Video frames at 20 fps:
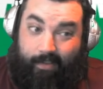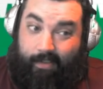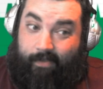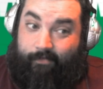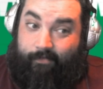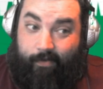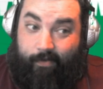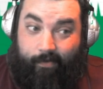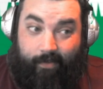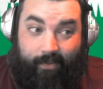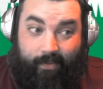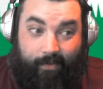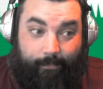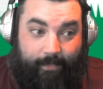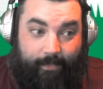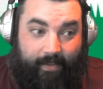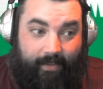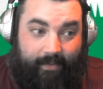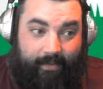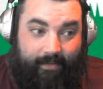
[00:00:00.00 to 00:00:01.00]
If you're into
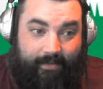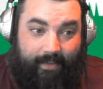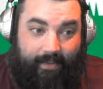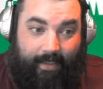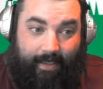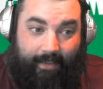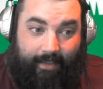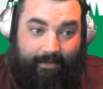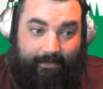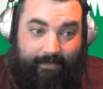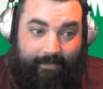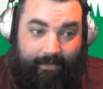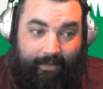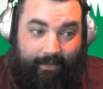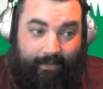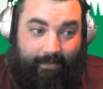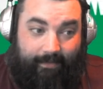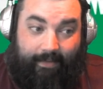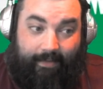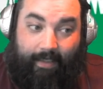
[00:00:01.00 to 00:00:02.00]
penny stocks
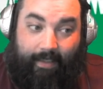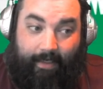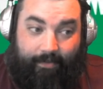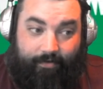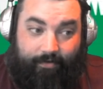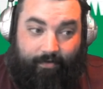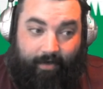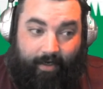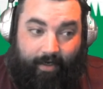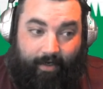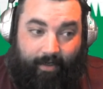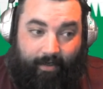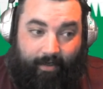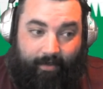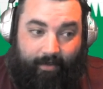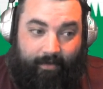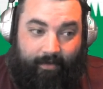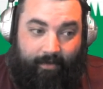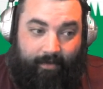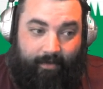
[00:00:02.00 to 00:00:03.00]
and day
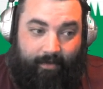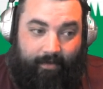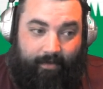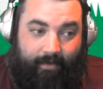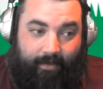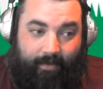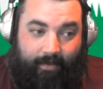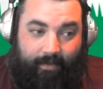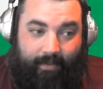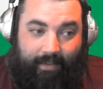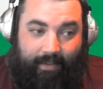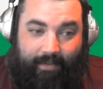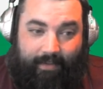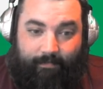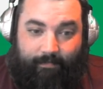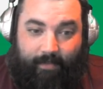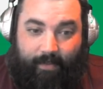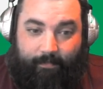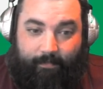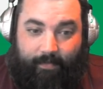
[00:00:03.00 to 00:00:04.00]
trading, that
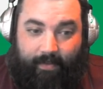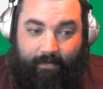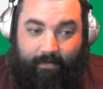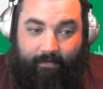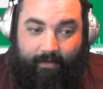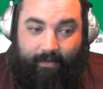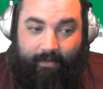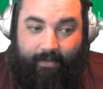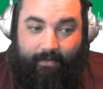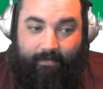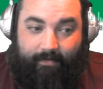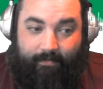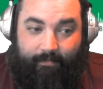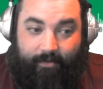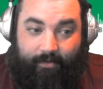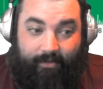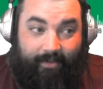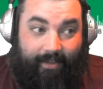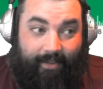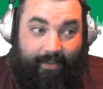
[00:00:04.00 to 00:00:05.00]
you might be able to get
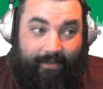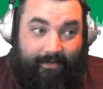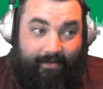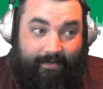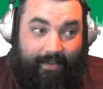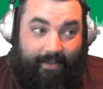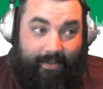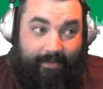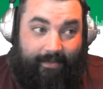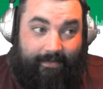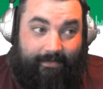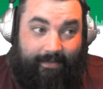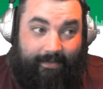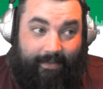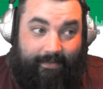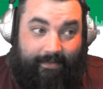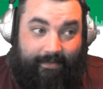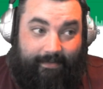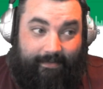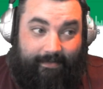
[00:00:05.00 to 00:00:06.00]
some good hits on this.
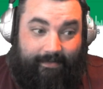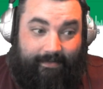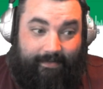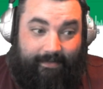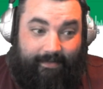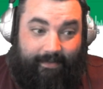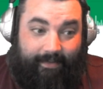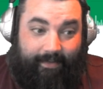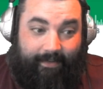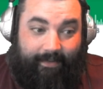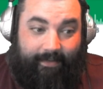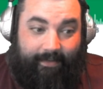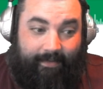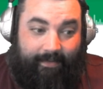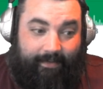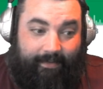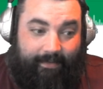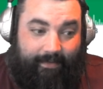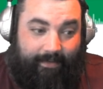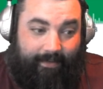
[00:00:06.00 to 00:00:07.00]
As you can see,
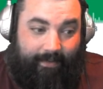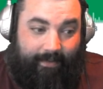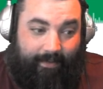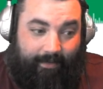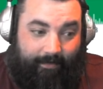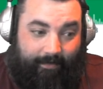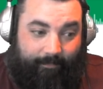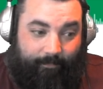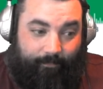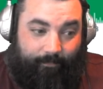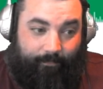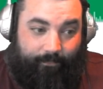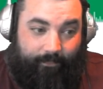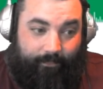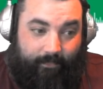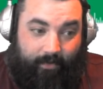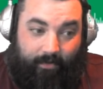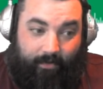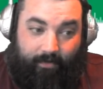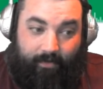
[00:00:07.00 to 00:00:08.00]

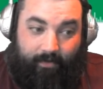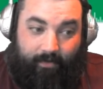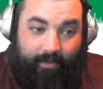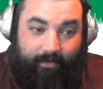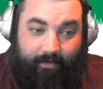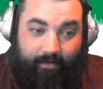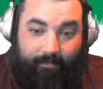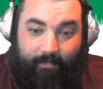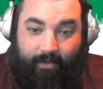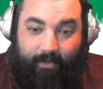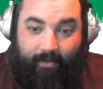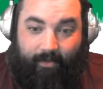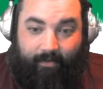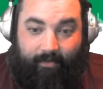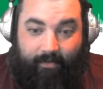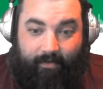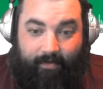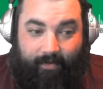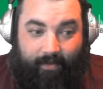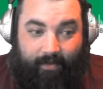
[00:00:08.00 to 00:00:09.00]
earlier in the
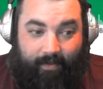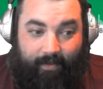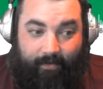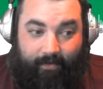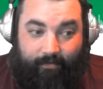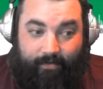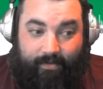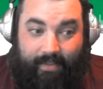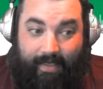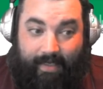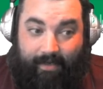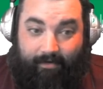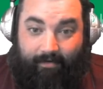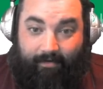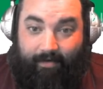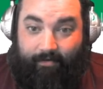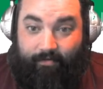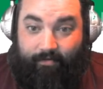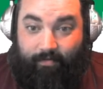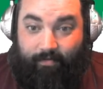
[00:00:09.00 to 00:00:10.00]
month, it was down
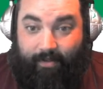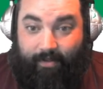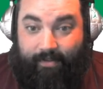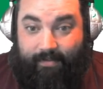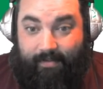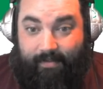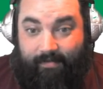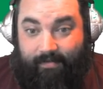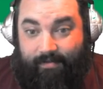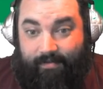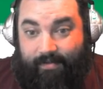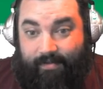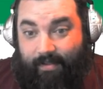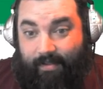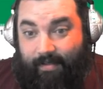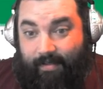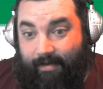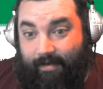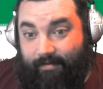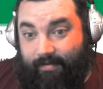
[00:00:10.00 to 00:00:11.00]
around 20 cents a
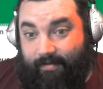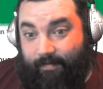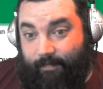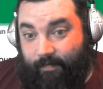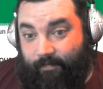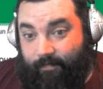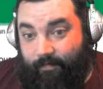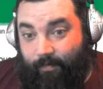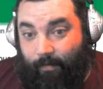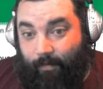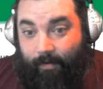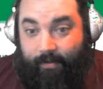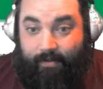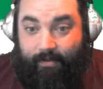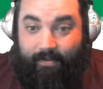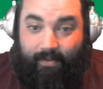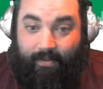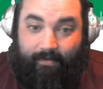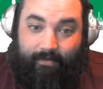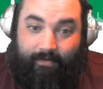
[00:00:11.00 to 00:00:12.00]
share. Now it's up to 40
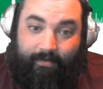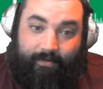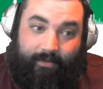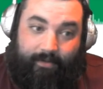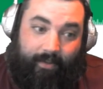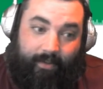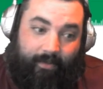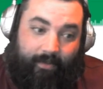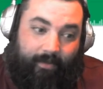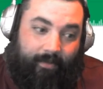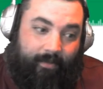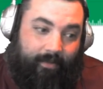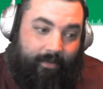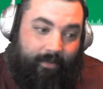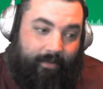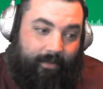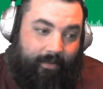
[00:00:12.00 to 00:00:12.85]
cents a share.